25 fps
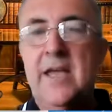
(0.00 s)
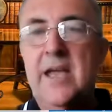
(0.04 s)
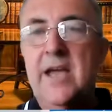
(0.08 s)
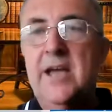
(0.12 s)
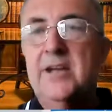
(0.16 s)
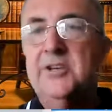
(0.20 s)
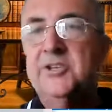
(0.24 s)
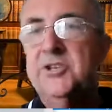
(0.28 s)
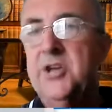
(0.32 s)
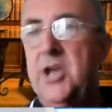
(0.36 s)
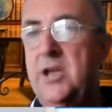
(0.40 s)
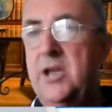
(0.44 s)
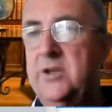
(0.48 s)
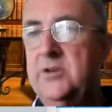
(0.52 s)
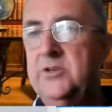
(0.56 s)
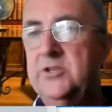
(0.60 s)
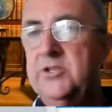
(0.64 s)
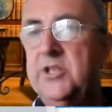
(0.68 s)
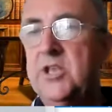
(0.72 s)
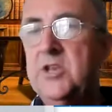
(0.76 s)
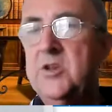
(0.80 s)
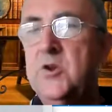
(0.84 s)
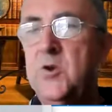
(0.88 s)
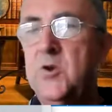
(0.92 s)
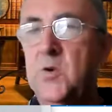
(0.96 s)
It shows
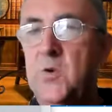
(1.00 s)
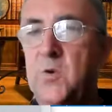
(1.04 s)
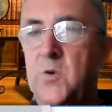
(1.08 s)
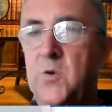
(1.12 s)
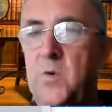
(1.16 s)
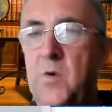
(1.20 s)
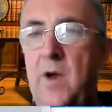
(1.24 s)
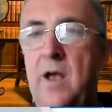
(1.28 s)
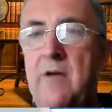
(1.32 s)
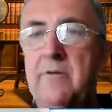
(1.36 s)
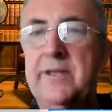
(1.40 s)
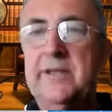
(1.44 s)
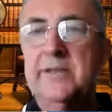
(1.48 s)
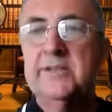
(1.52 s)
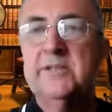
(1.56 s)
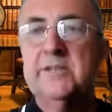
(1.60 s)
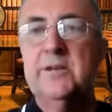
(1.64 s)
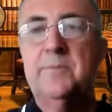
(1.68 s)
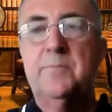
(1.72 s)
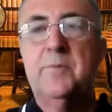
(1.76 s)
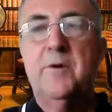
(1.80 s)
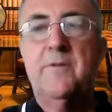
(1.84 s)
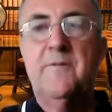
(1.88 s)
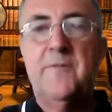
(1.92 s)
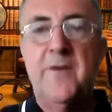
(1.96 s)
that you're growing as a
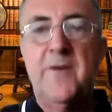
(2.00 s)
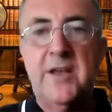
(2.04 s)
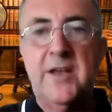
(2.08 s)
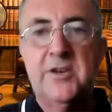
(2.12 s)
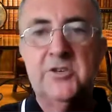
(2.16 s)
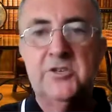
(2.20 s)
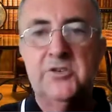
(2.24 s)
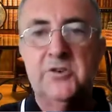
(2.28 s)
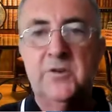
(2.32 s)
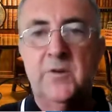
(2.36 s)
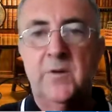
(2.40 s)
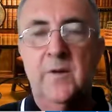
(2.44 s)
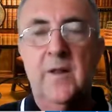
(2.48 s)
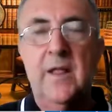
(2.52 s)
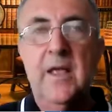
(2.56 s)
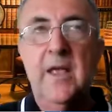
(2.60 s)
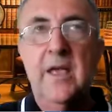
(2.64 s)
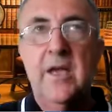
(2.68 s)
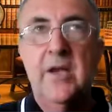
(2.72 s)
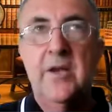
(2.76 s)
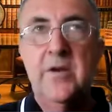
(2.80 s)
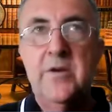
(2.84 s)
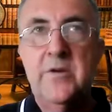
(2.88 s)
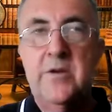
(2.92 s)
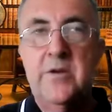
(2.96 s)
professional
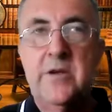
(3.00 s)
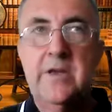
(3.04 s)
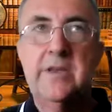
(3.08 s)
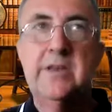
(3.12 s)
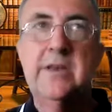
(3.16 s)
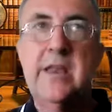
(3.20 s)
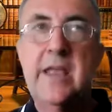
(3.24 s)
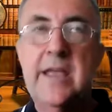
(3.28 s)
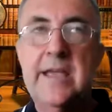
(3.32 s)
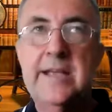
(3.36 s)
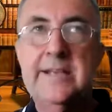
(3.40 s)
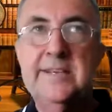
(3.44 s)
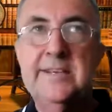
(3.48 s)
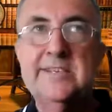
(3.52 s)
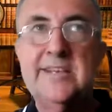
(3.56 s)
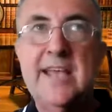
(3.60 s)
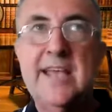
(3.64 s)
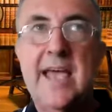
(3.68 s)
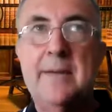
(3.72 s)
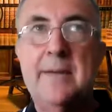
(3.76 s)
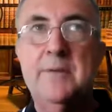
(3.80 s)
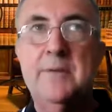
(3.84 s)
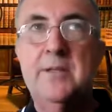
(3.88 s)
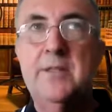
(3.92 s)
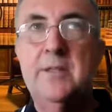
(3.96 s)
who can
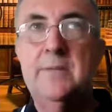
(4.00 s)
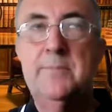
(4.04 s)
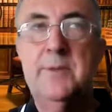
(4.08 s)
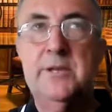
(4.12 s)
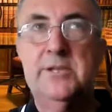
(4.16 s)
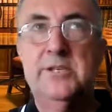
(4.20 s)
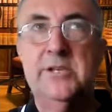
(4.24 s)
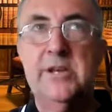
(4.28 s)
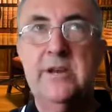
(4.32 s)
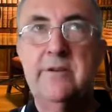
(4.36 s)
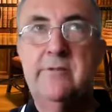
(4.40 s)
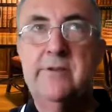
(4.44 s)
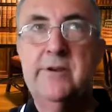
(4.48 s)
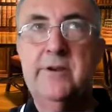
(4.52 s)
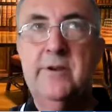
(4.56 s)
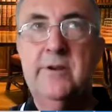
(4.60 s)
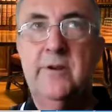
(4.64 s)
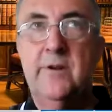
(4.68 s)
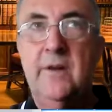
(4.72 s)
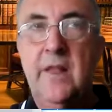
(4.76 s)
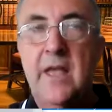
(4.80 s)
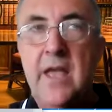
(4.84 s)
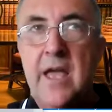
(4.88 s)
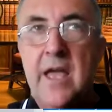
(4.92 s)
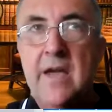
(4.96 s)
examine the
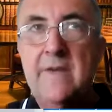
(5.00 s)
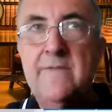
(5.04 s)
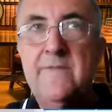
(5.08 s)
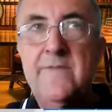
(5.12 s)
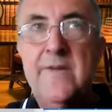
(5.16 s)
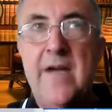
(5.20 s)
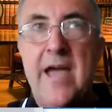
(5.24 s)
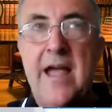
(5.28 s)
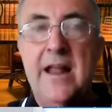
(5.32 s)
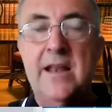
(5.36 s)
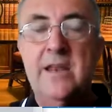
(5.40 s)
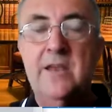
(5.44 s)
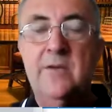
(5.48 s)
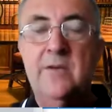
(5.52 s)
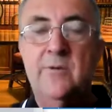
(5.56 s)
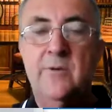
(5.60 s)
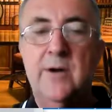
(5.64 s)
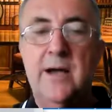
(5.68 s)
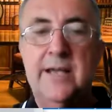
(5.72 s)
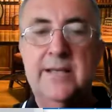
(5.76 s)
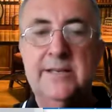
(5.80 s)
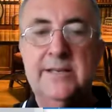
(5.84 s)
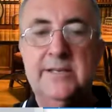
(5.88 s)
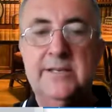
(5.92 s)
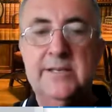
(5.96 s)
material,
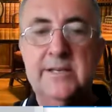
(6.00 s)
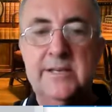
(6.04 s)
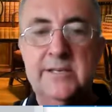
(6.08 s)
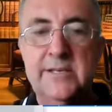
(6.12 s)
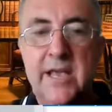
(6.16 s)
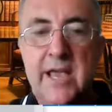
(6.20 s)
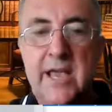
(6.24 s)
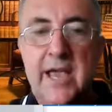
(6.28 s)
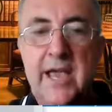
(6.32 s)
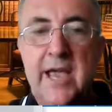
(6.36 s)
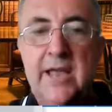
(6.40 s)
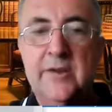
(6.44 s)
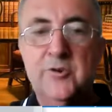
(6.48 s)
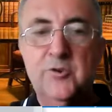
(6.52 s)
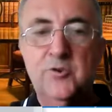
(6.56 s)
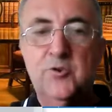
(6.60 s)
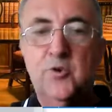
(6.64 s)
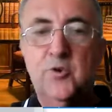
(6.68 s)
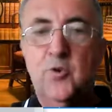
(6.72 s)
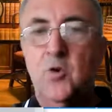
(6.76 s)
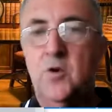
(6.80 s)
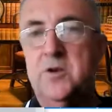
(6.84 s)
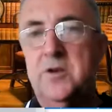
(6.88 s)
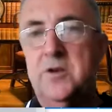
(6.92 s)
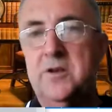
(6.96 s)
evaluate it, and
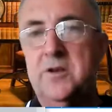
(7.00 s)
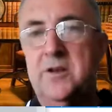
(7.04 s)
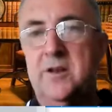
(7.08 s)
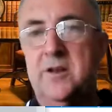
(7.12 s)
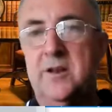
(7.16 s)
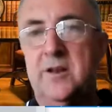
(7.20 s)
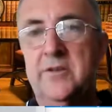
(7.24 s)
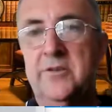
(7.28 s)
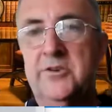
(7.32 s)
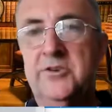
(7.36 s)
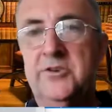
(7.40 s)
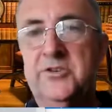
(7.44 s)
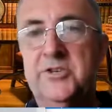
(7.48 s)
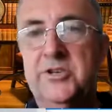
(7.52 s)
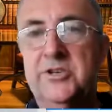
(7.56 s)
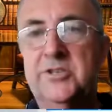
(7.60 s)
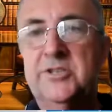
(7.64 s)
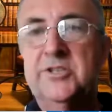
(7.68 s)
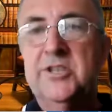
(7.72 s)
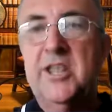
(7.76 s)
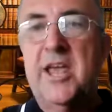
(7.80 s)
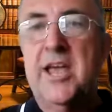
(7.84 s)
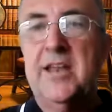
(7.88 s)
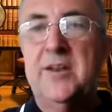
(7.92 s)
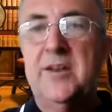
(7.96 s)
draw conclusions
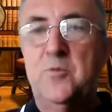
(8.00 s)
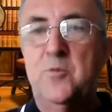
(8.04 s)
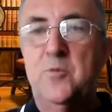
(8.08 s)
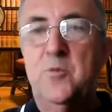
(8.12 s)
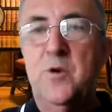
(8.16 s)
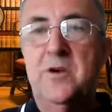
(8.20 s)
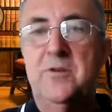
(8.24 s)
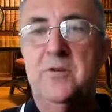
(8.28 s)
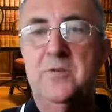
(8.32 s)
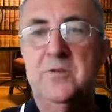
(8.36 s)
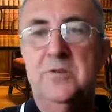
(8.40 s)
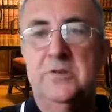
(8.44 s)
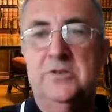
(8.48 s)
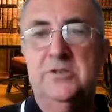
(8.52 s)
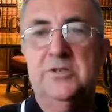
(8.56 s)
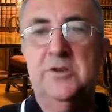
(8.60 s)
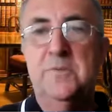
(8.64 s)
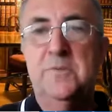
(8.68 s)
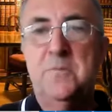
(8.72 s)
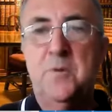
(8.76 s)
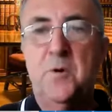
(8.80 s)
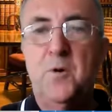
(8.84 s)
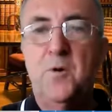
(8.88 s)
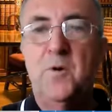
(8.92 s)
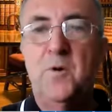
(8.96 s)
that are well
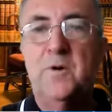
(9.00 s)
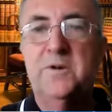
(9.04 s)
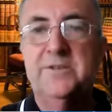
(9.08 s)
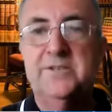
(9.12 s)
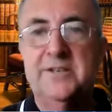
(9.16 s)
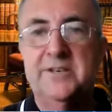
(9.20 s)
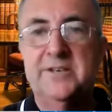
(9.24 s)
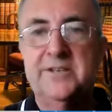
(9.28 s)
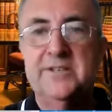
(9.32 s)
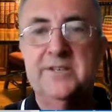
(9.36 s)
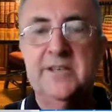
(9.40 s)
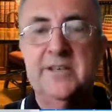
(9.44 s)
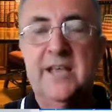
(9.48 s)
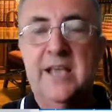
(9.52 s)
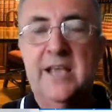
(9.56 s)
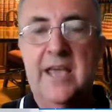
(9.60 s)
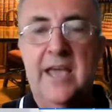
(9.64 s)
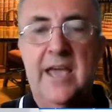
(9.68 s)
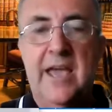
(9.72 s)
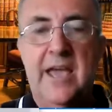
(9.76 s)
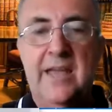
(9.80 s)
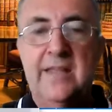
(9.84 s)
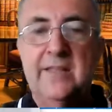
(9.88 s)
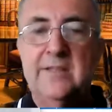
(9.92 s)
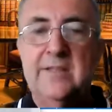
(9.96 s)
supported,
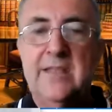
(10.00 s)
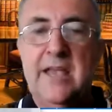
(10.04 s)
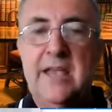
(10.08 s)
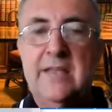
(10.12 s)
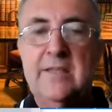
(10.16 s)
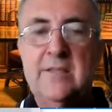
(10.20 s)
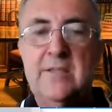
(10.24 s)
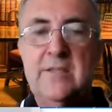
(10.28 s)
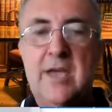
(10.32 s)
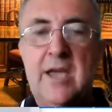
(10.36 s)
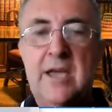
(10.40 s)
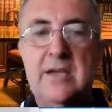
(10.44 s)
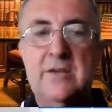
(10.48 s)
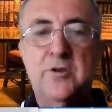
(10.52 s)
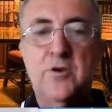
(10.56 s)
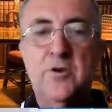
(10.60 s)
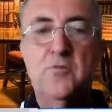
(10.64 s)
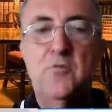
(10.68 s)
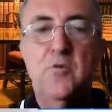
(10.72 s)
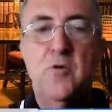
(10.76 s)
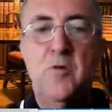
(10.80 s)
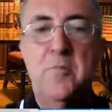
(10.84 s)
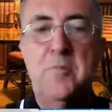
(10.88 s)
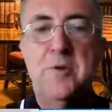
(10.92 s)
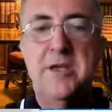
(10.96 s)
and that you
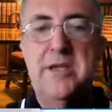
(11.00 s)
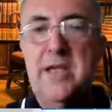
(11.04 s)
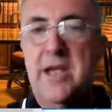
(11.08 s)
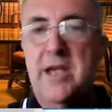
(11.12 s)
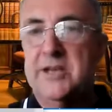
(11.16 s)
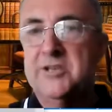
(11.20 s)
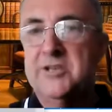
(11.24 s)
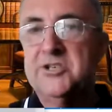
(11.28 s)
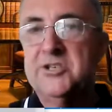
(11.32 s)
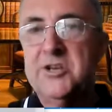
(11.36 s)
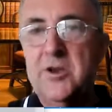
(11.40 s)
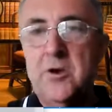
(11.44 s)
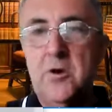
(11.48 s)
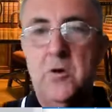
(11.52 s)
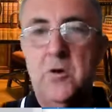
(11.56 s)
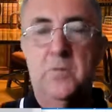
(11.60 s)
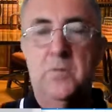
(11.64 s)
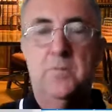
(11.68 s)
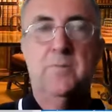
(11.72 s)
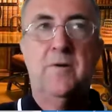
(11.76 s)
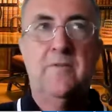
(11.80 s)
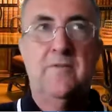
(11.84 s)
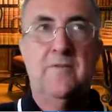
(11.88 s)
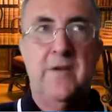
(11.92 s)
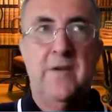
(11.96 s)
will be a skilled
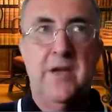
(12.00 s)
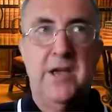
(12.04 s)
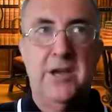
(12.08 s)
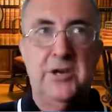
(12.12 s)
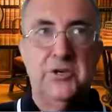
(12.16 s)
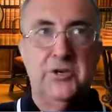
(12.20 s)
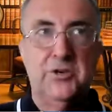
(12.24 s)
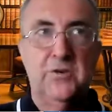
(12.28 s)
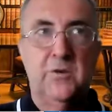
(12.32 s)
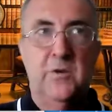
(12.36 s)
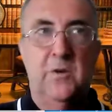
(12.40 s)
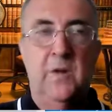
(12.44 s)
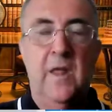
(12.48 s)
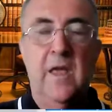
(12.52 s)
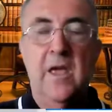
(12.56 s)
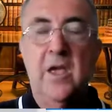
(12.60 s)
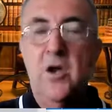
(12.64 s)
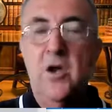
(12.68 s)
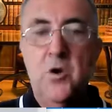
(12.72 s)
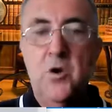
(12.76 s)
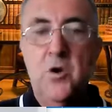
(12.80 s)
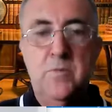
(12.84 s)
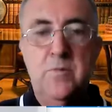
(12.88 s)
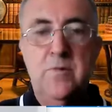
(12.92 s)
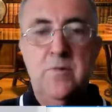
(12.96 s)
professional
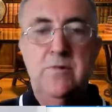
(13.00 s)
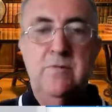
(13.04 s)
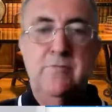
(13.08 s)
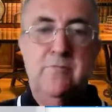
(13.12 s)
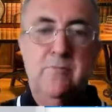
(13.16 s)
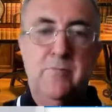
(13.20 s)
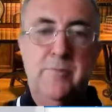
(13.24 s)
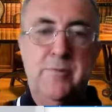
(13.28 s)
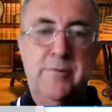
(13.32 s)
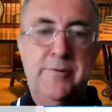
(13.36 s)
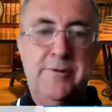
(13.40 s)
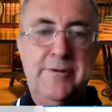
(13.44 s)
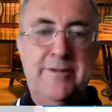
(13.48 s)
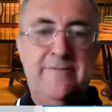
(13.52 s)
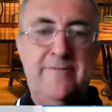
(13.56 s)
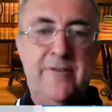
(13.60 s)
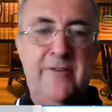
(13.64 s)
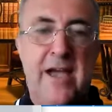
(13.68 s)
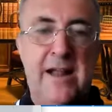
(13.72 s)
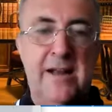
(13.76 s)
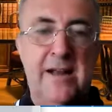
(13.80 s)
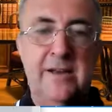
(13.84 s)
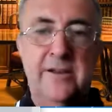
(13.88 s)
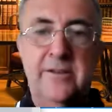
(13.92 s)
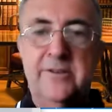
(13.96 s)
who will be
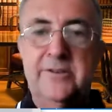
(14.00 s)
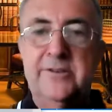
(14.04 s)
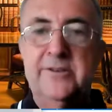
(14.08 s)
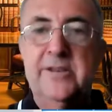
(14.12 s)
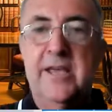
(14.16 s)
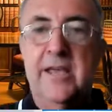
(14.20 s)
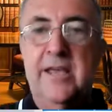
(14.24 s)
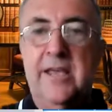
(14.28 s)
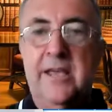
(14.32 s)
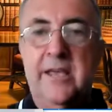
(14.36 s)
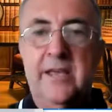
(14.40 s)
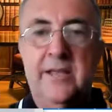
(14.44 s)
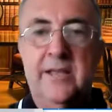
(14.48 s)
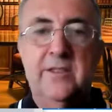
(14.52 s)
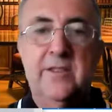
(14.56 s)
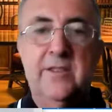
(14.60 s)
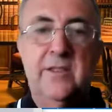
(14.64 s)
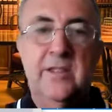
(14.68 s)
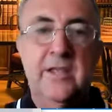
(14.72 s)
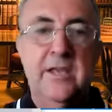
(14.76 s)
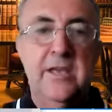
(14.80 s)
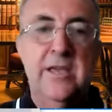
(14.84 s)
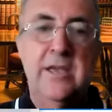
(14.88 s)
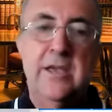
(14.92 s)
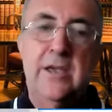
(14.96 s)
valued in
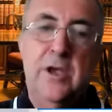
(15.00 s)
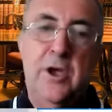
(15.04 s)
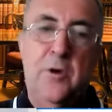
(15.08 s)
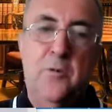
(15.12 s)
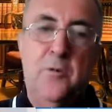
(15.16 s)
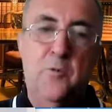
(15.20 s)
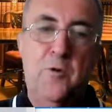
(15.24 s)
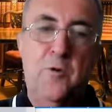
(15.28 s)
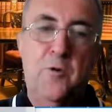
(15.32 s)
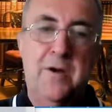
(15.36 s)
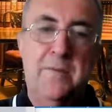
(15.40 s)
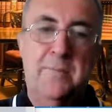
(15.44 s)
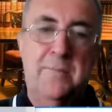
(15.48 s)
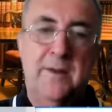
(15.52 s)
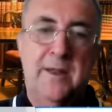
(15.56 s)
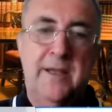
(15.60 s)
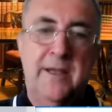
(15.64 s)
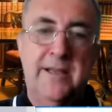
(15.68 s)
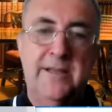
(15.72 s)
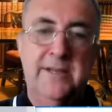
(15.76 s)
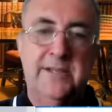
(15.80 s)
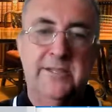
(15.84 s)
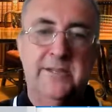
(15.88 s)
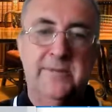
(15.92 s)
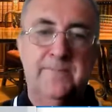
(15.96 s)
the
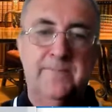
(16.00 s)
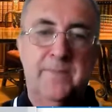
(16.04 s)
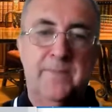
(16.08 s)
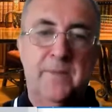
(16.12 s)
workplace.